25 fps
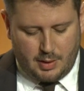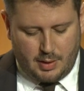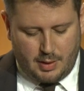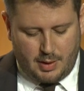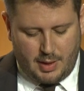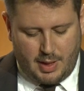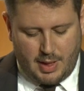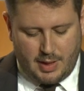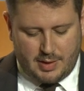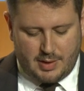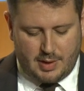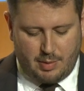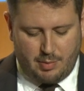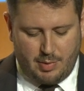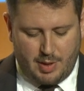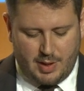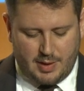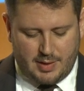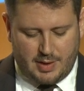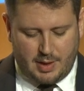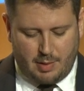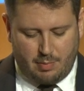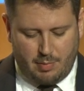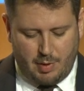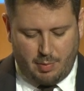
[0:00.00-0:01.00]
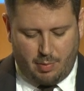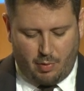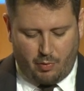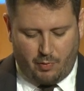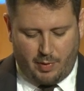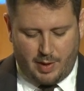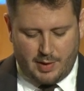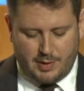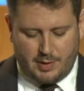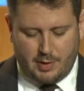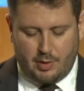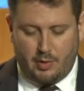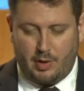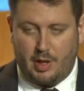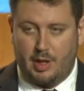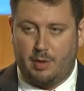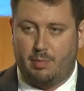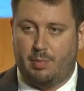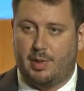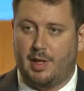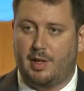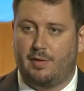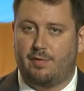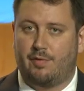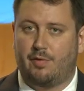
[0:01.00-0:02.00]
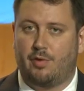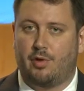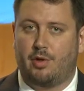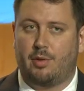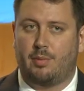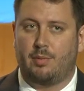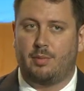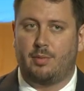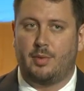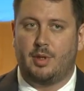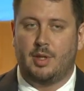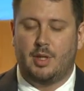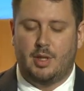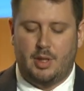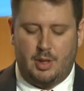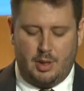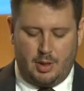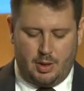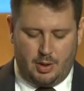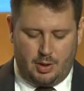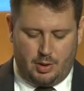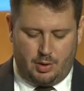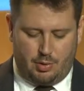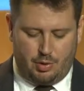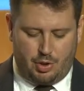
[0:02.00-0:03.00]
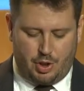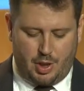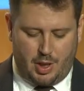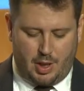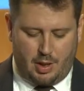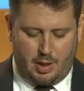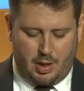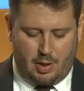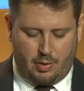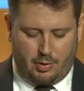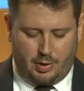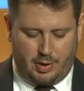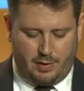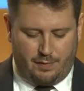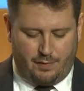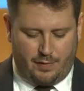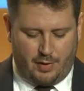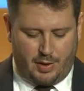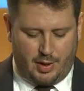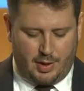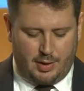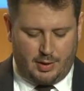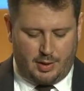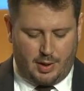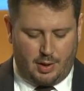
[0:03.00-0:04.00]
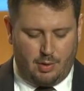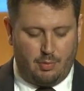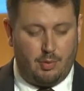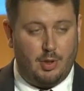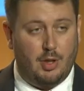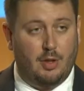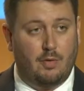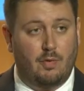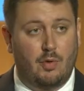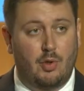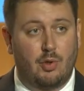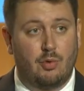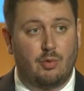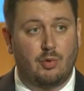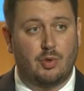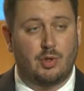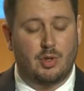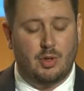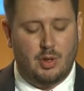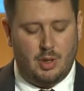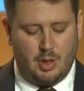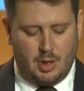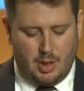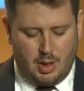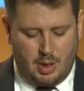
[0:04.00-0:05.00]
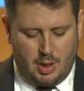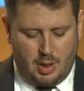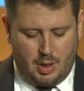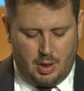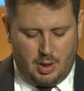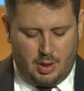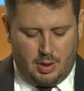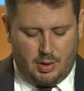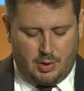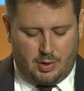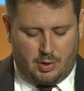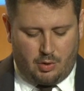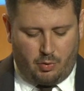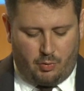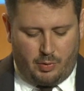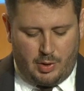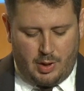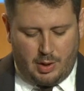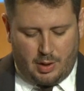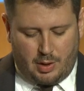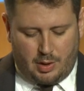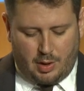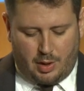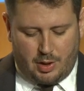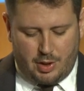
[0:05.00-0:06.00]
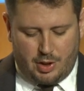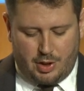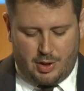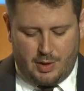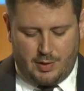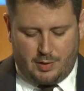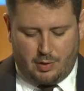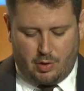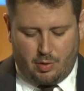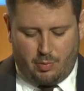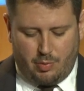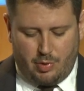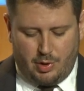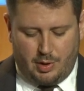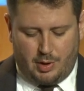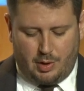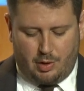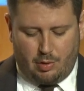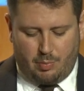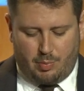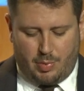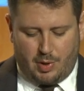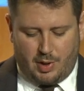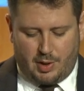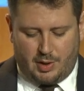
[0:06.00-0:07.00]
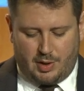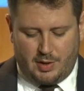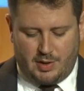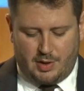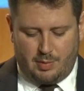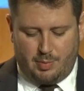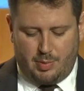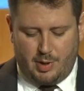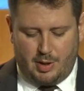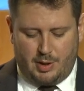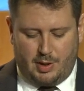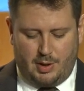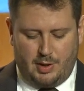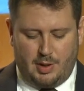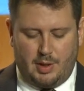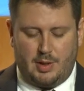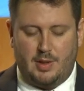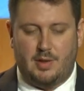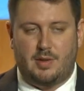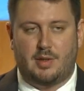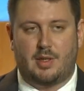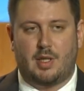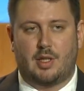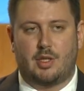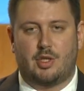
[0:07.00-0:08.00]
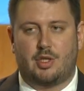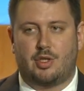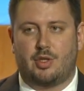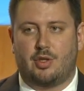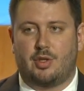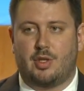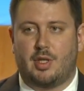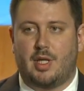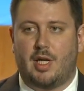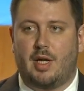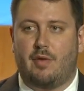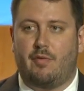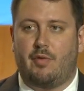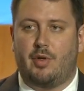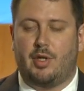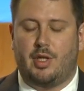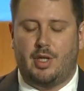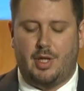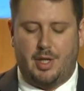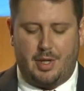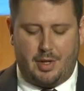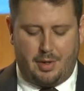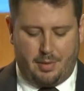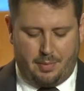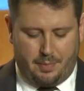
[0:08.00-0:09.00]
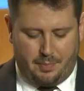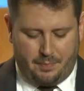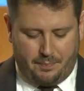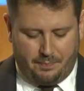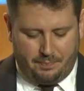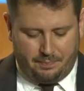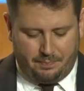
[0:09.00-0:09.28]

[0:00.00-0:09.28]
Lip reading: The SME Assembly provides a great platform to share our different and unique views, so we encourage this community to participate in the discussion every year.